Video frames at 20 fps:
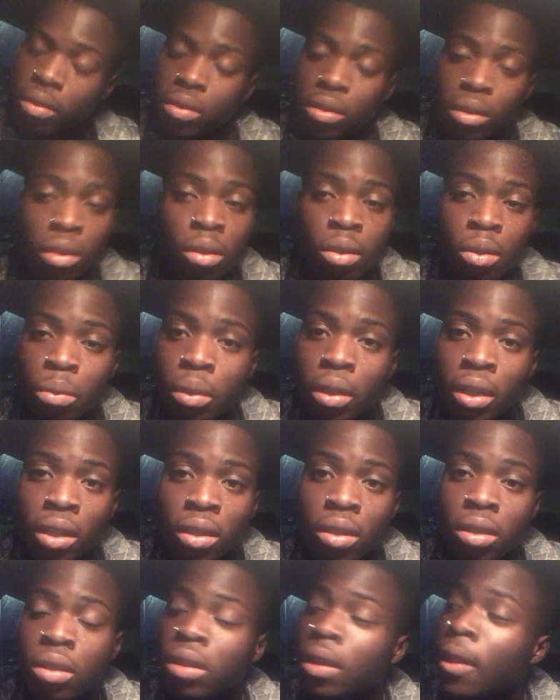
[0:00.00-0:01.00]
don't know the
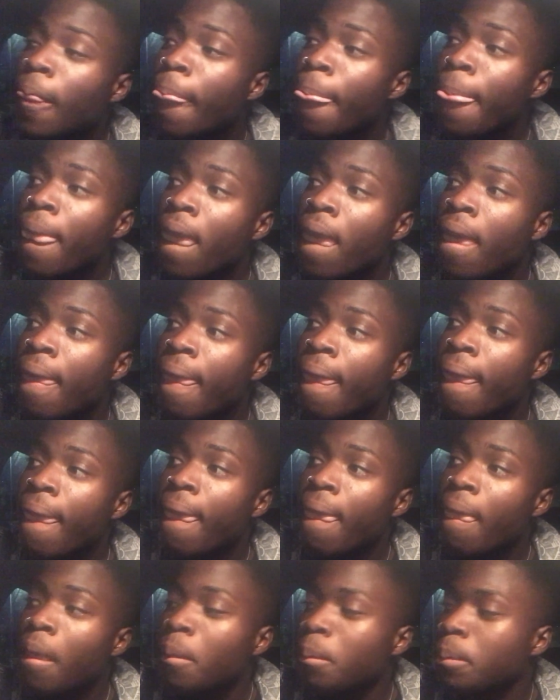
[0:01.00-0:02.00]
word,
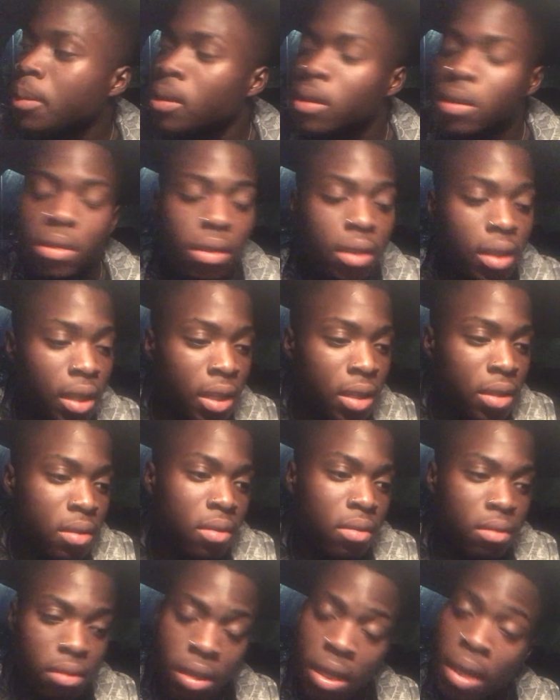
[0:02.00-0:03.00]
but
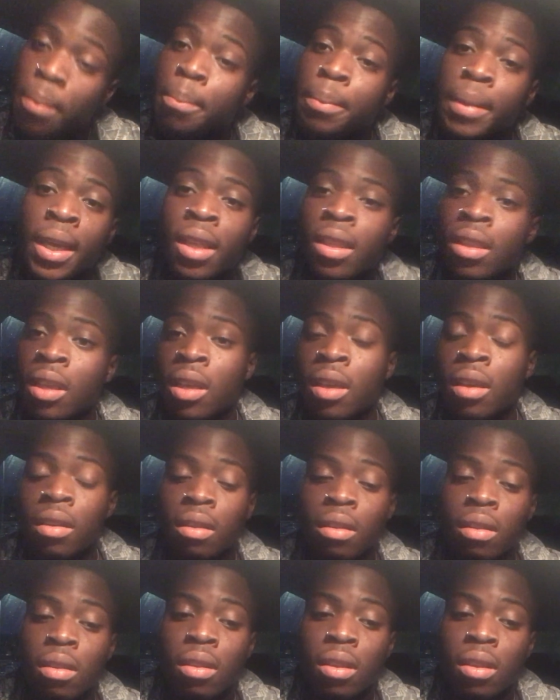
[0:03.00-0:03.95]
him being there